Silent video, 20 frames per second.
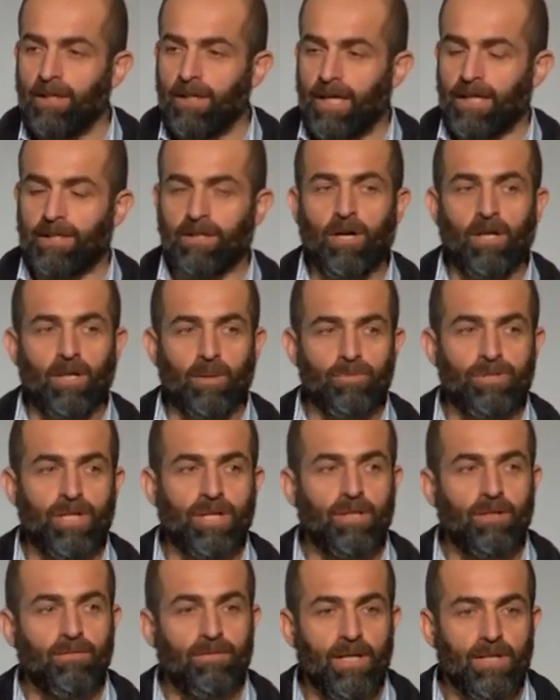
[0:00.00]
And the whole
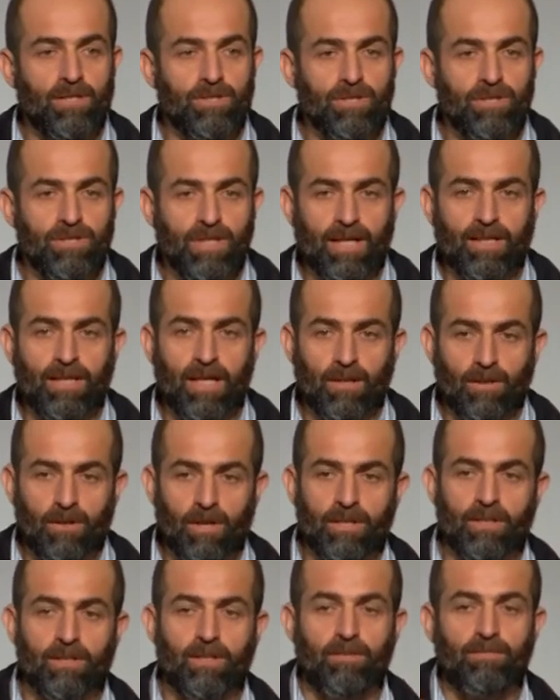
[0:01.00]
objective then is you take that
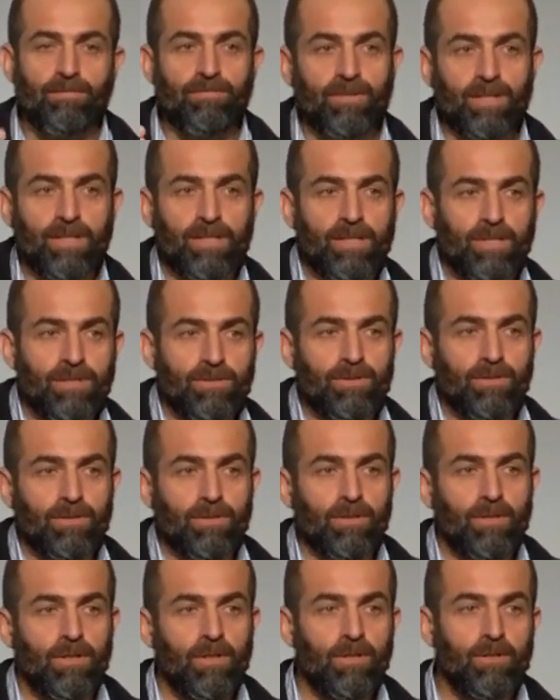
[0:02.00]
line and then feed it into